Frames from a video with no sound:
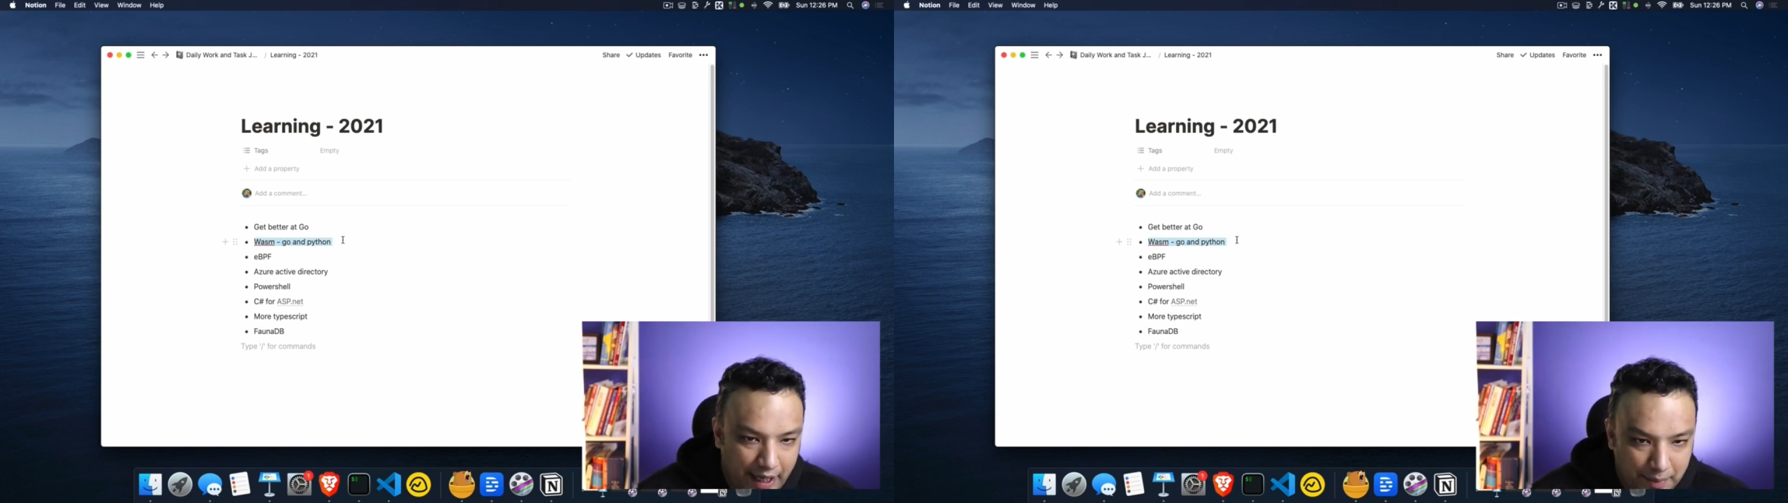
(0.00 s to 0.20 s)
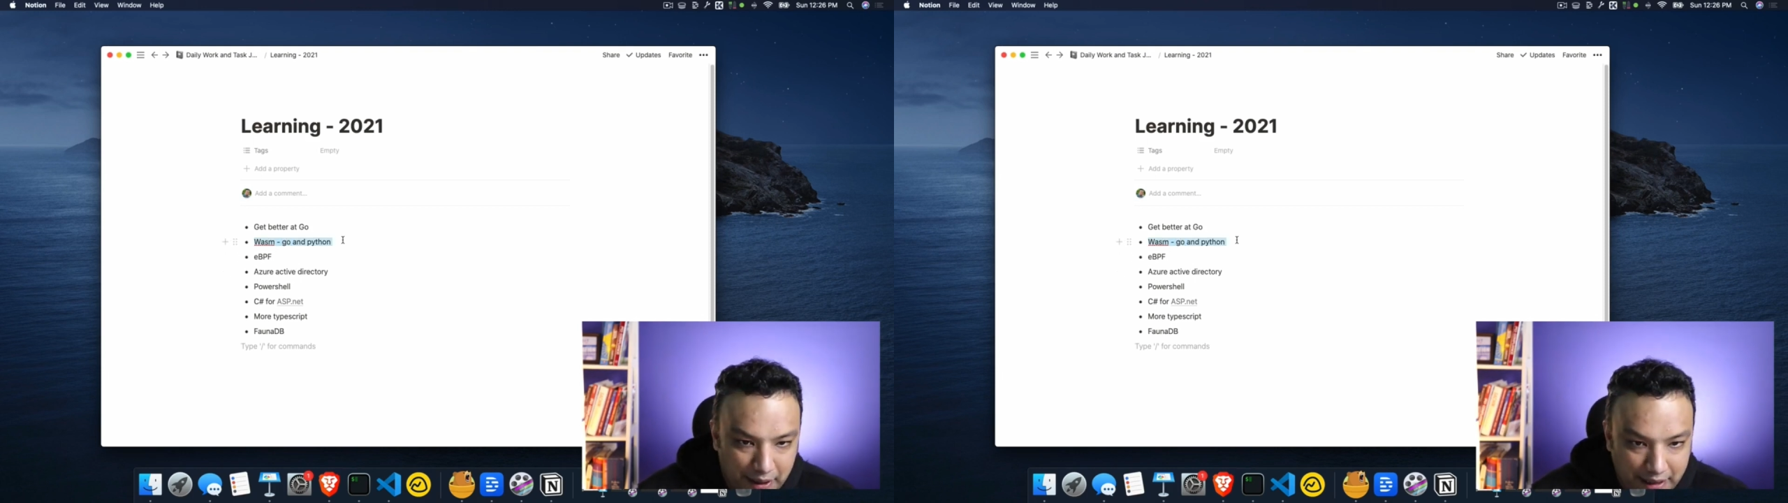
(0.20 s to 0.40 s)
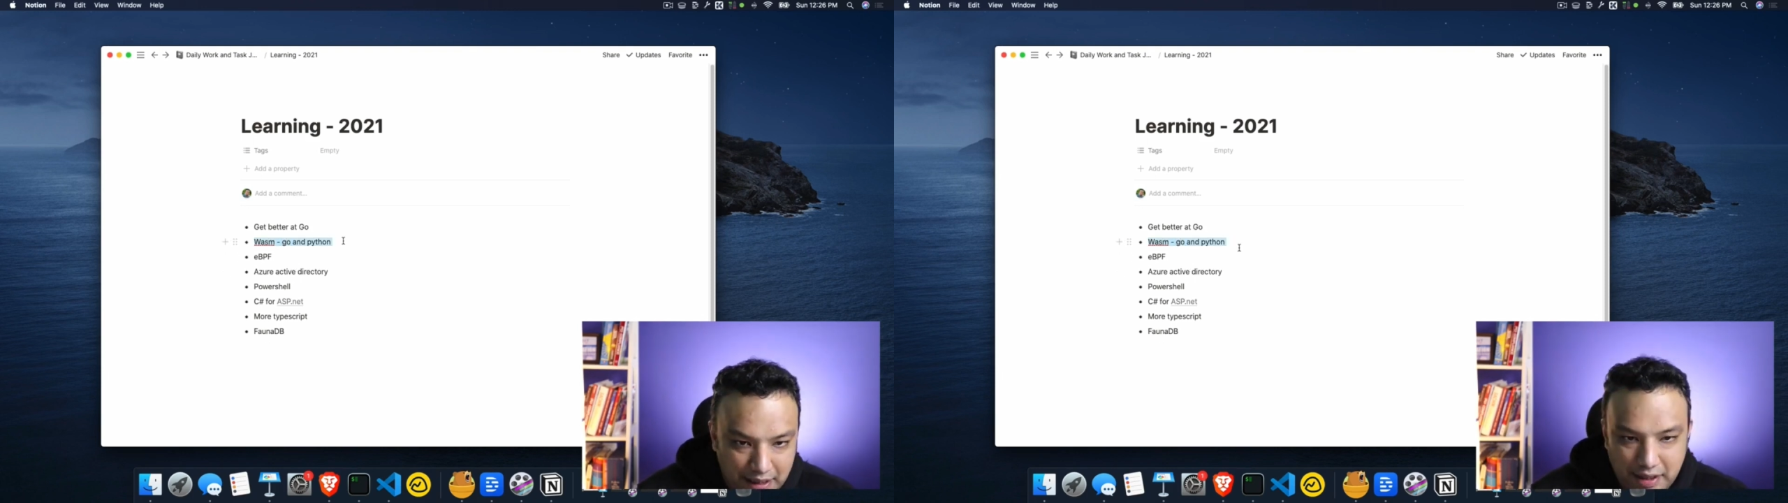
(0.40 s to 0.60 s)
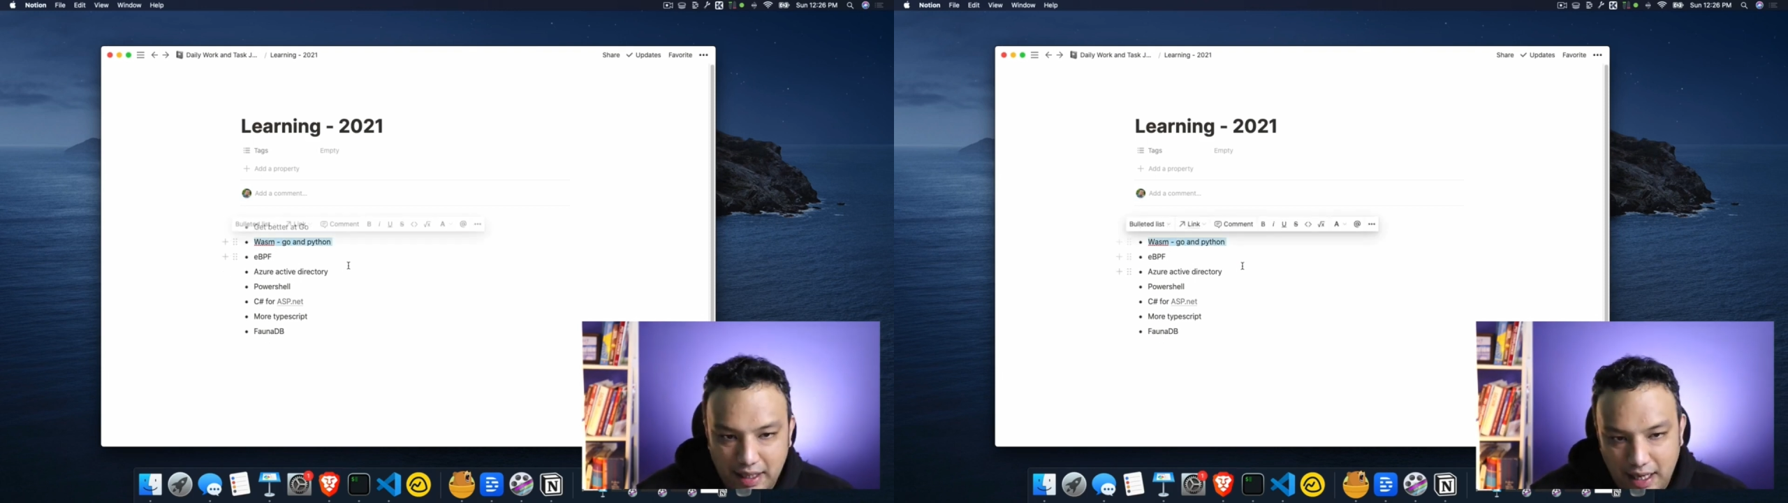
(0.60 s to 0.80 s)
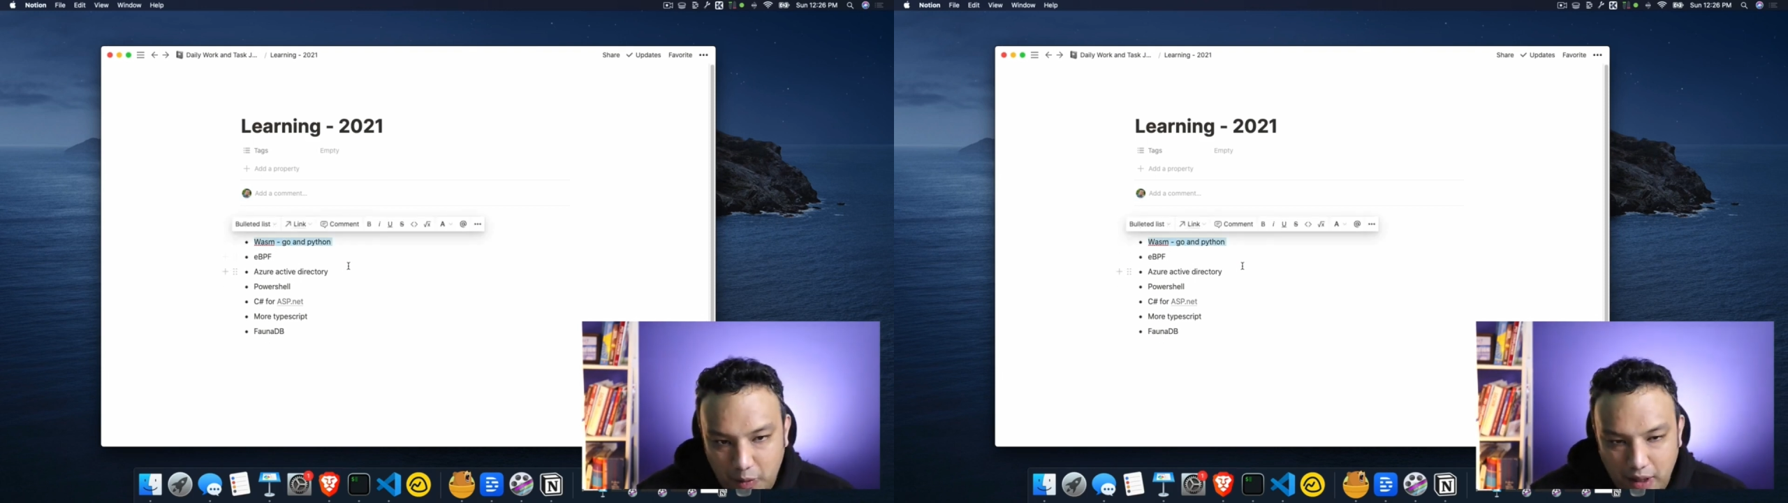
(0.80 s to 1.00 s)
But this year
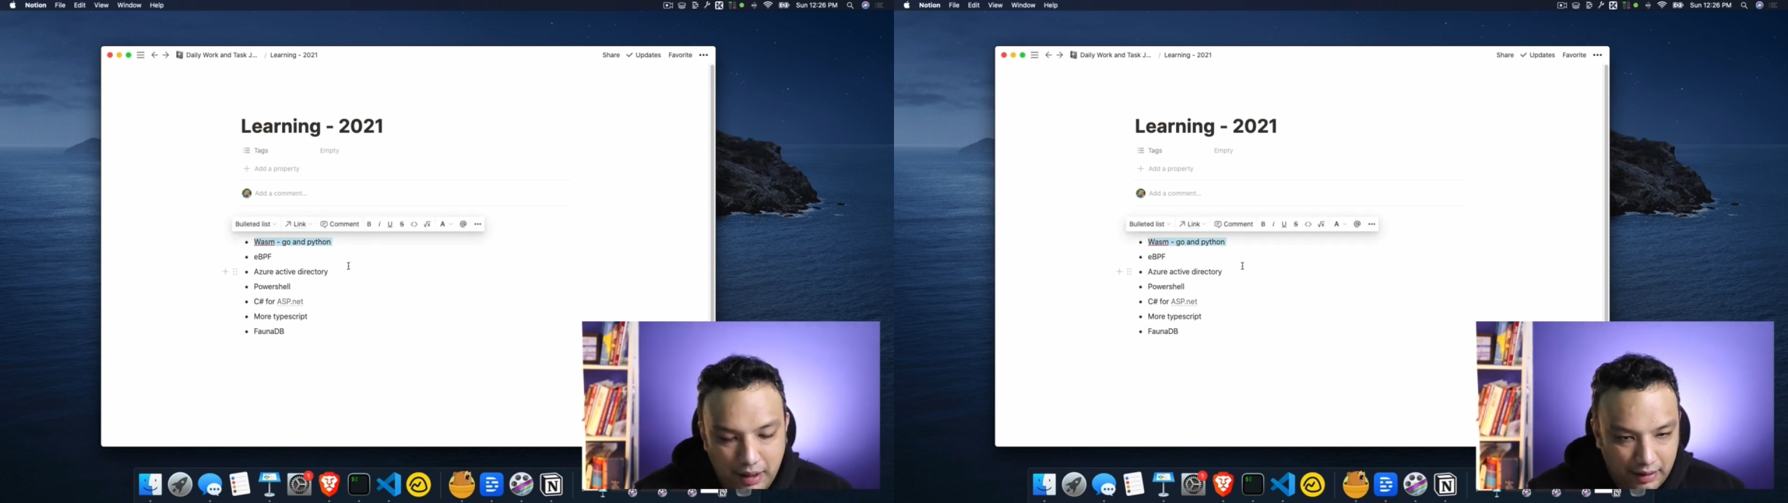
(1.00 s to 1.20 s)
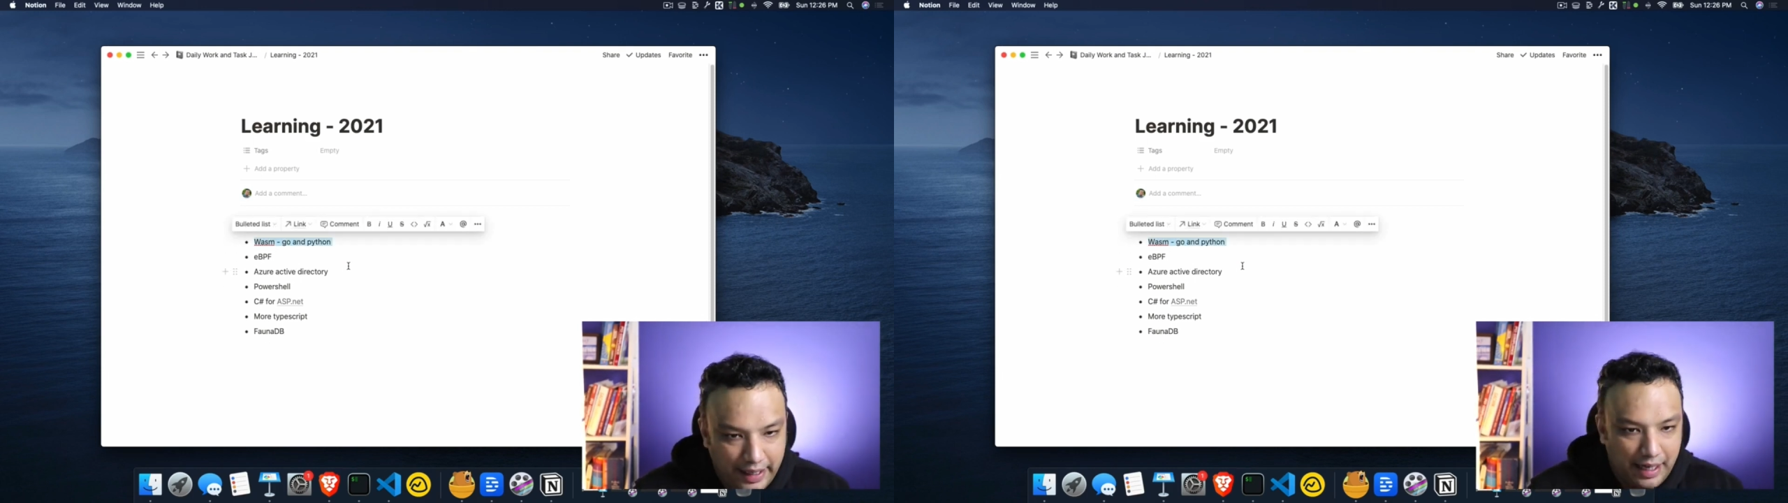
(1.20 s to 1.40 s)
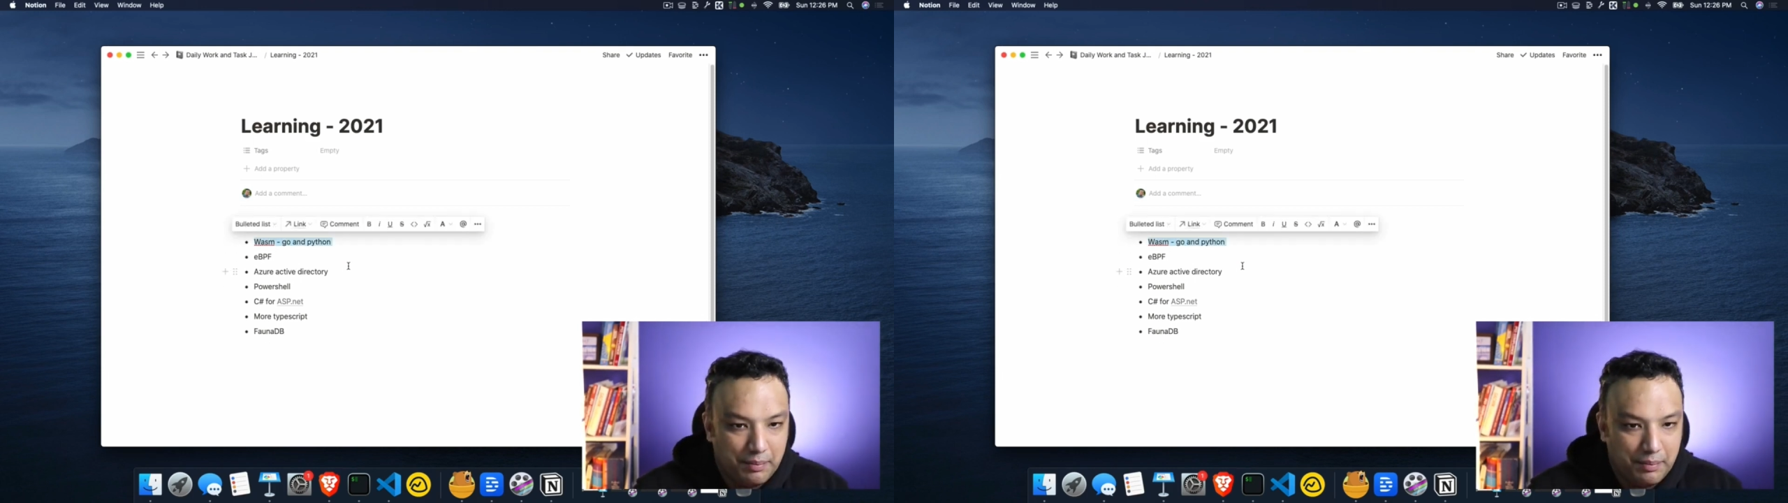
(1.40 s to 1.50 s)
I want to get